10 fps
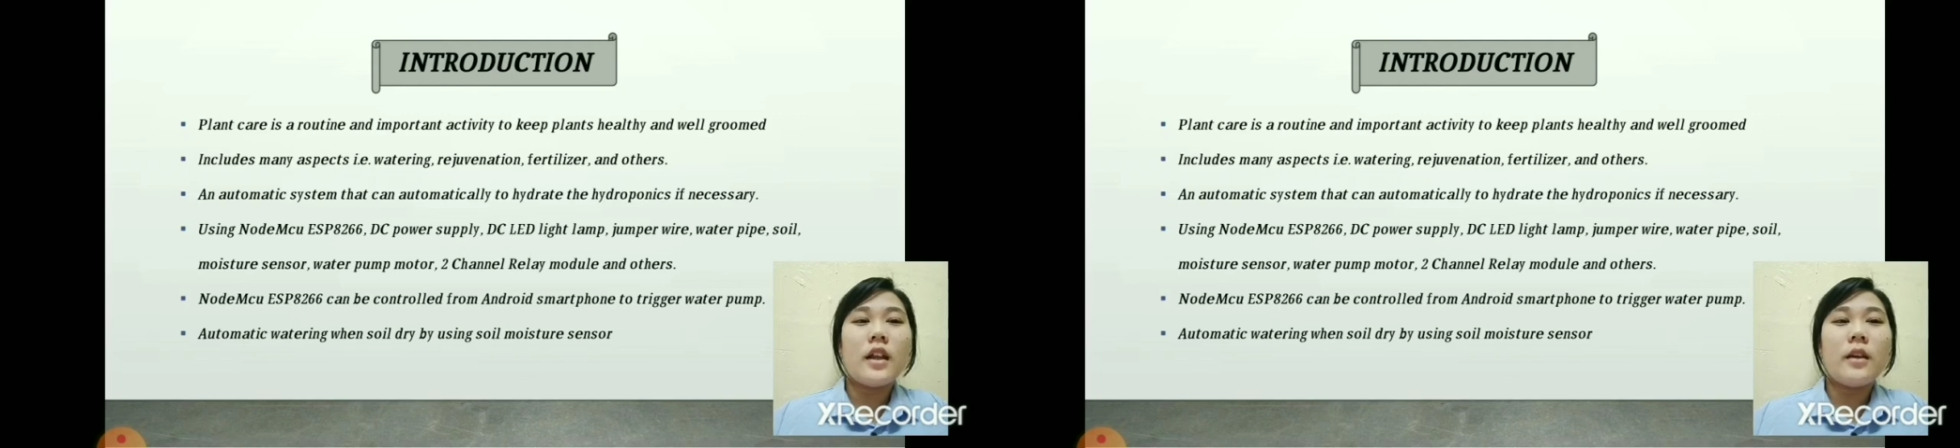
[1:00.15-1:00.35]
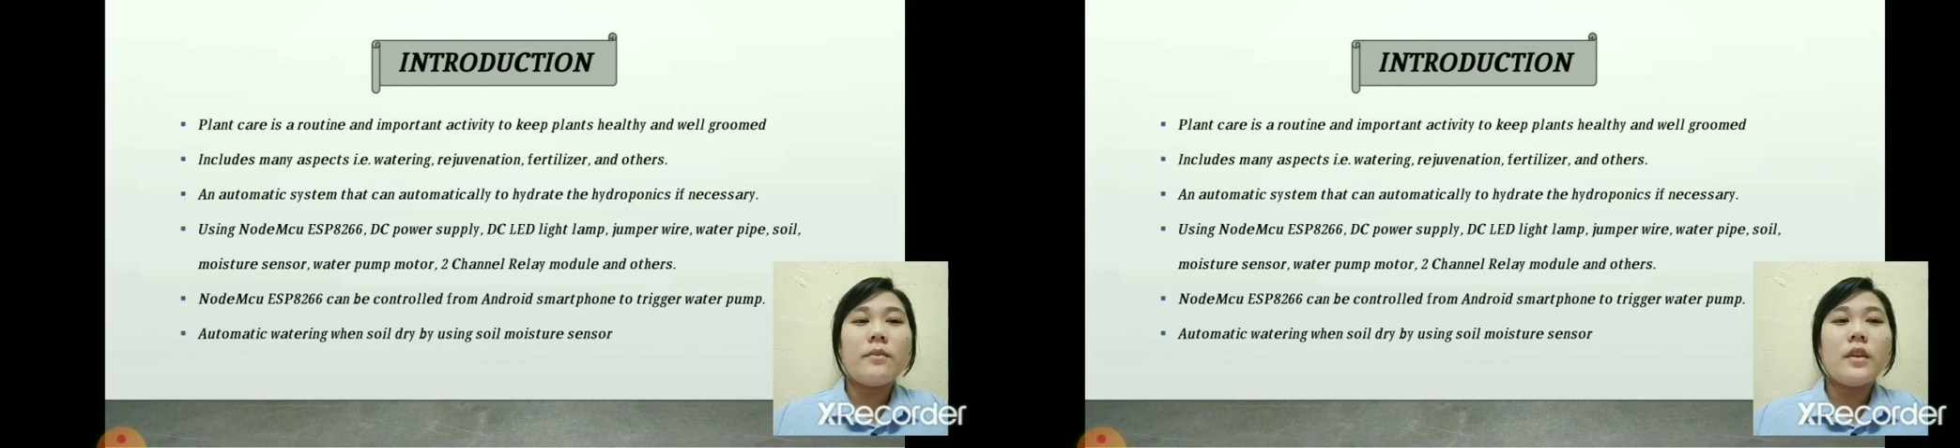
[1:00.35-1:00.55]

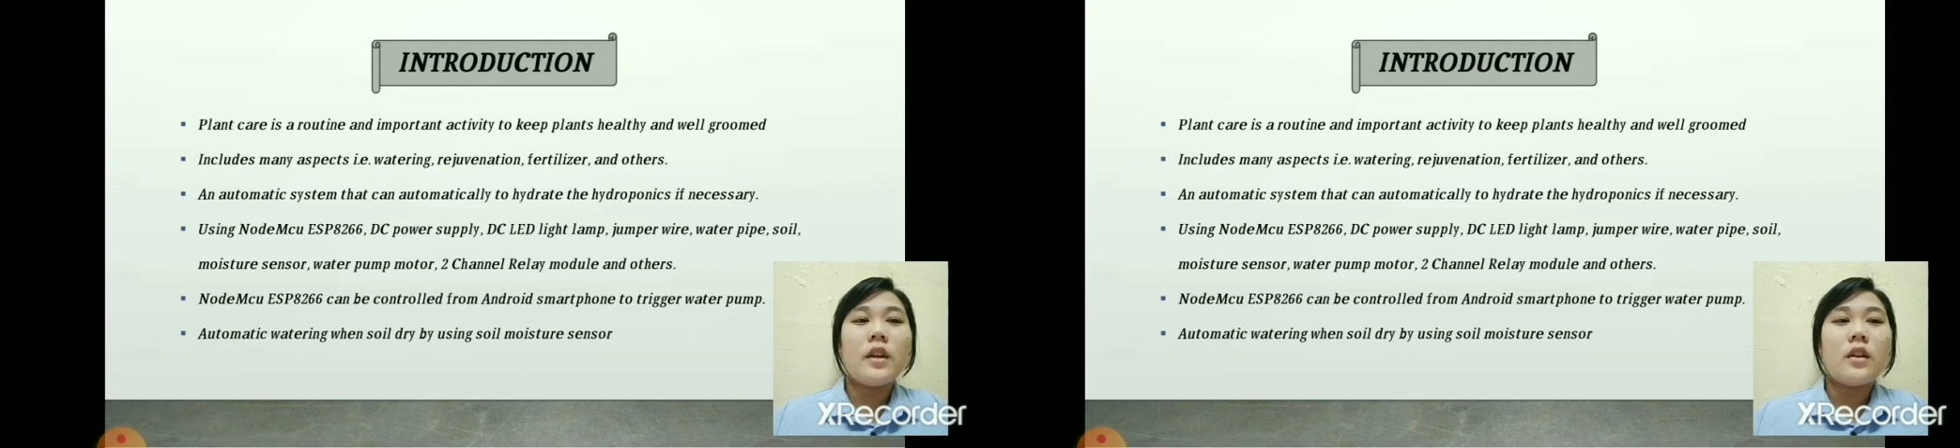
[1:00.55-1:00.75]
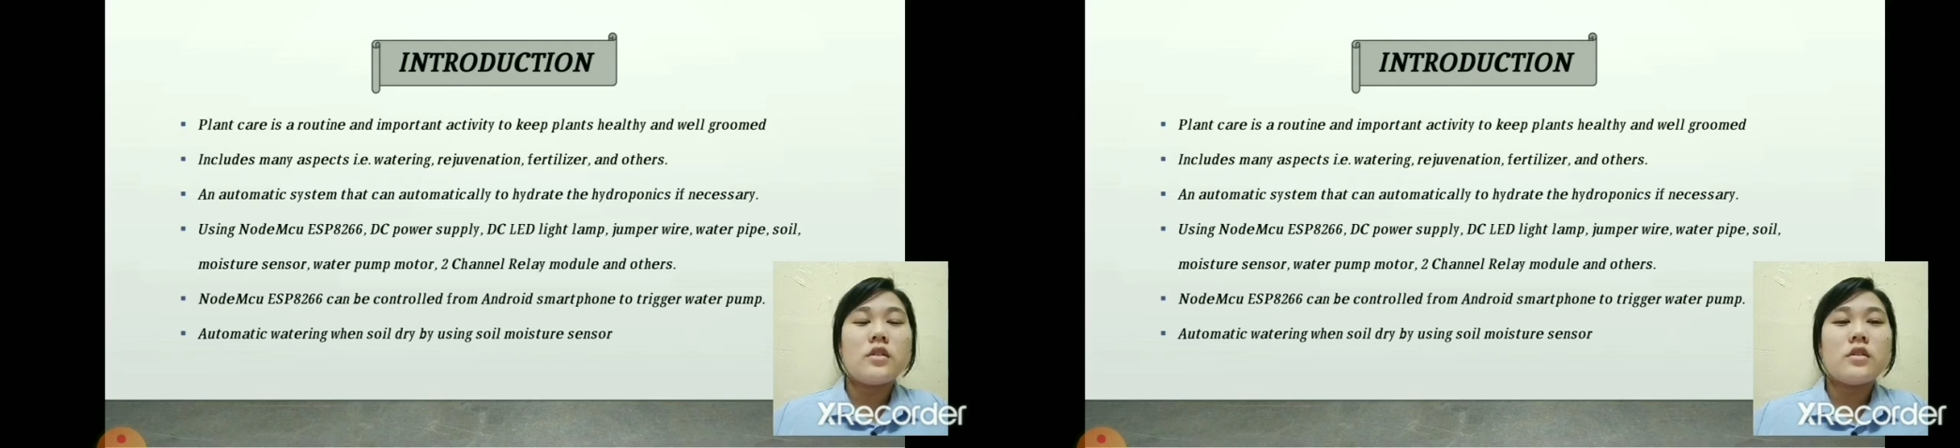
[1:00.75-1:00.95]

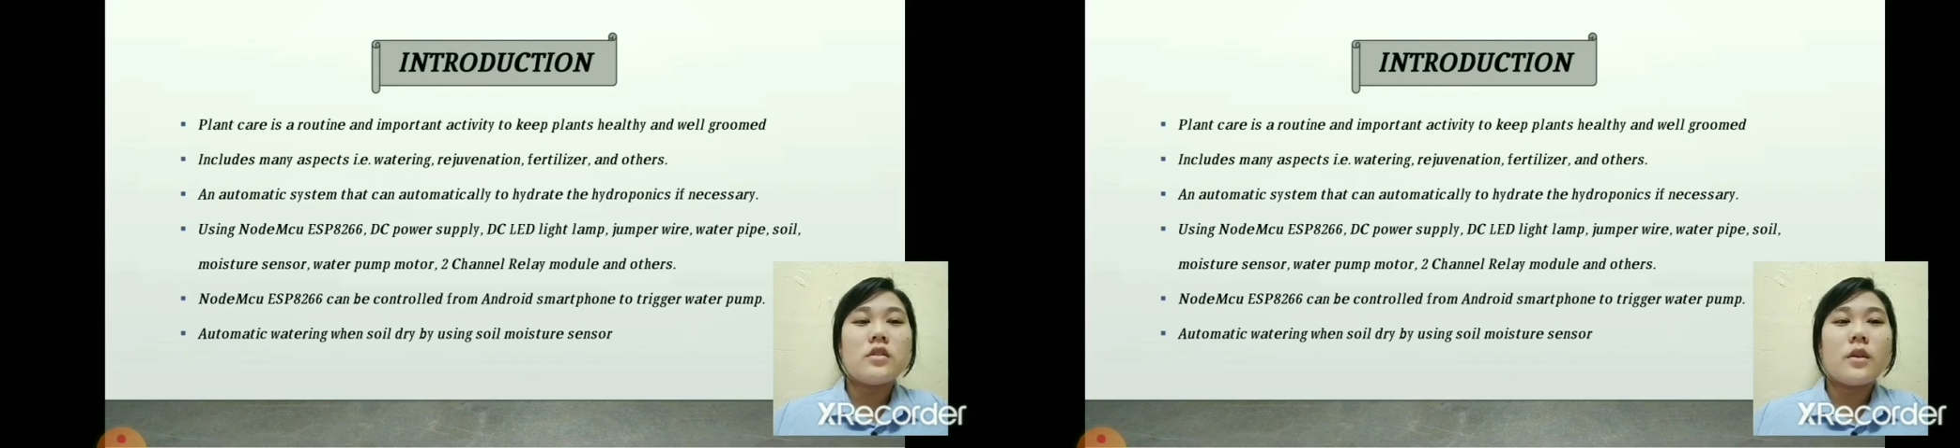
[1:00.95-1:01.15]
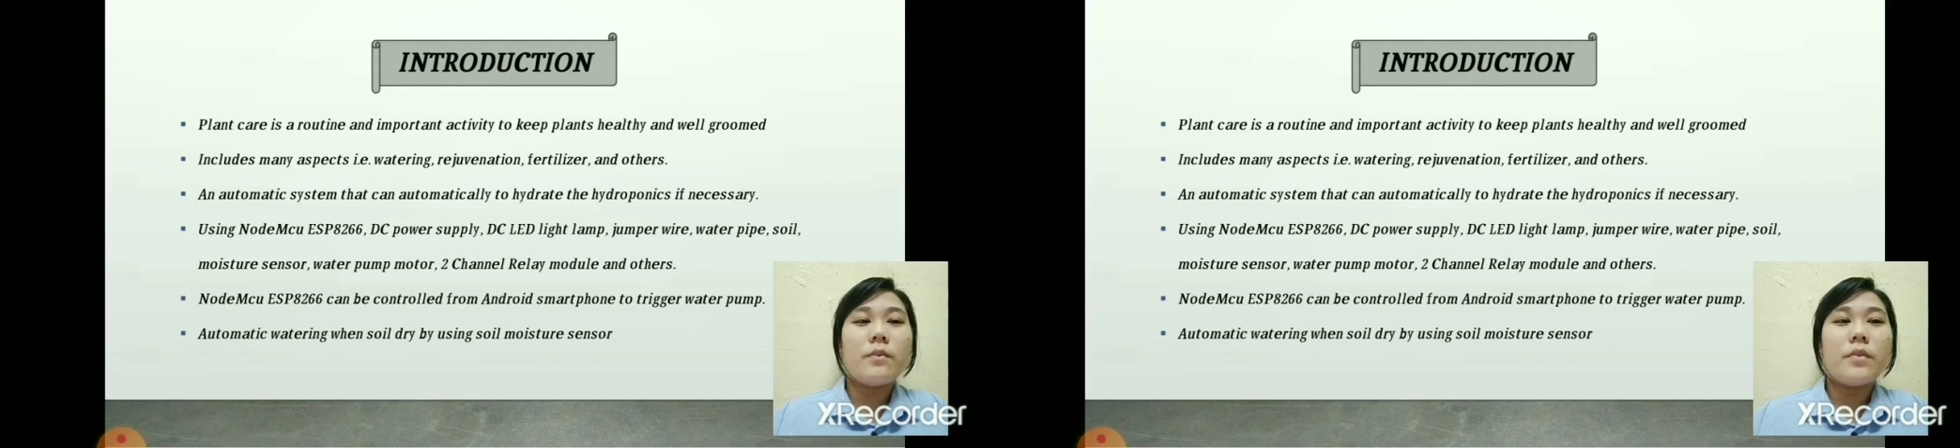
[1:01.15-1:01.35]
jumper
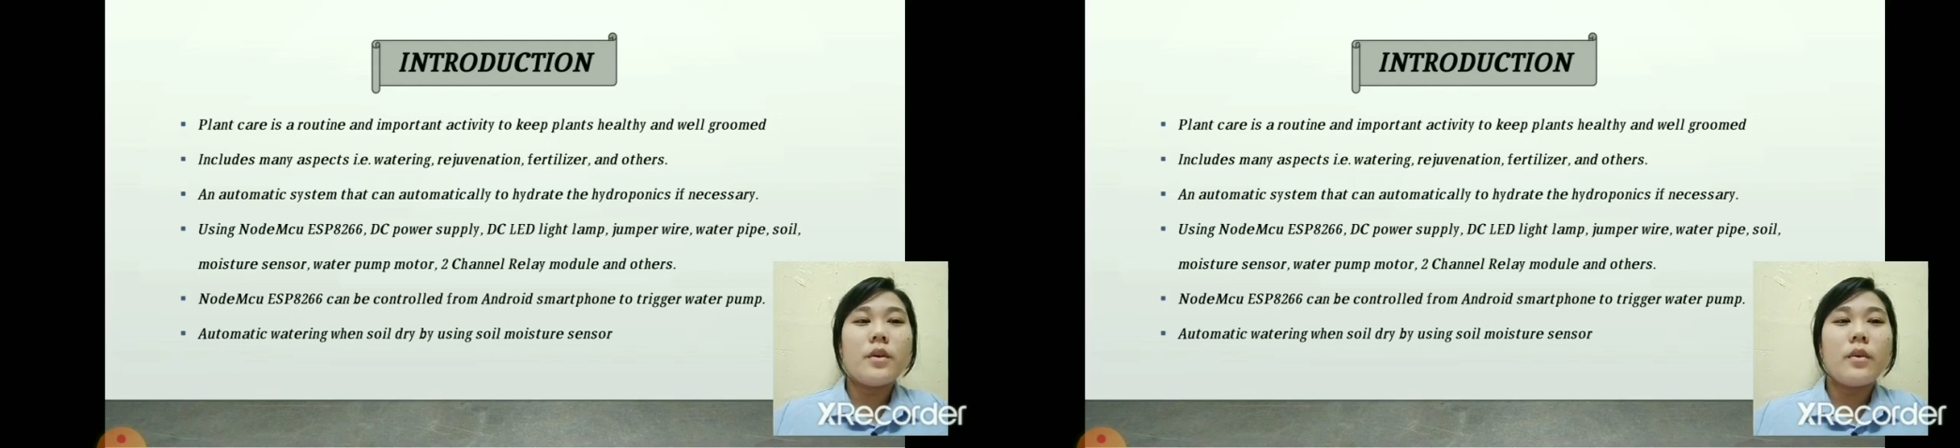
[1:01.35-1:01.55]
wire,